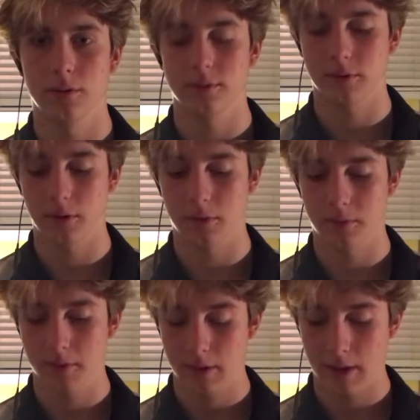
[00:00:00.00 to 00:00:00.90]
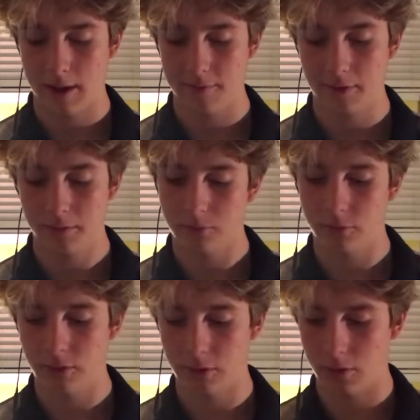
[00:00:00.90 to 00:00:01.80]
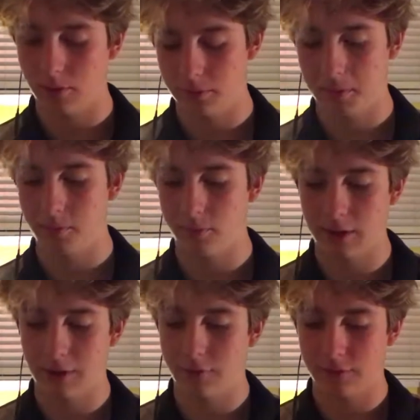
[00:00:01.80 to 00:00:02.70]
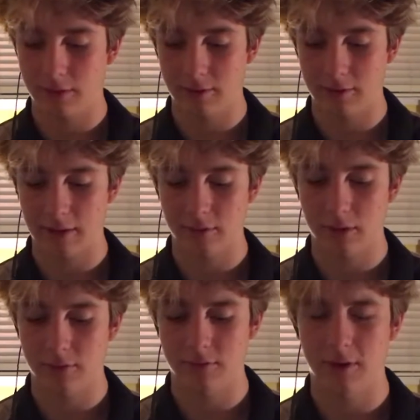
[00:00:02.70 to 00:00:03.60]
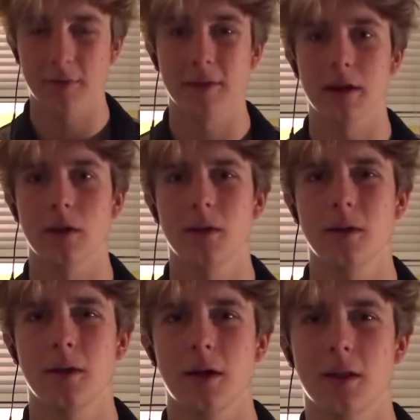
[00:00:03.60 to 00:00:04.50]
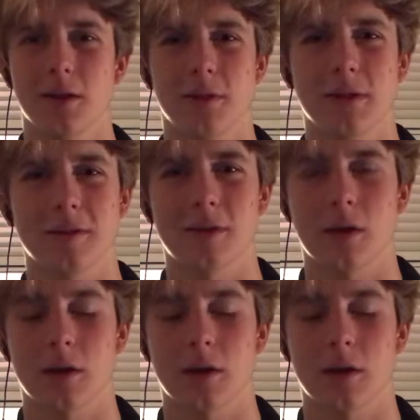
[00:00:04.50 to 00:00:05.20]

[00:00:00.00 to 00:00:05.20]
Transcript: So I found Bushido Code to be pretty interesting because it has a lot of stuff and a lot of things that are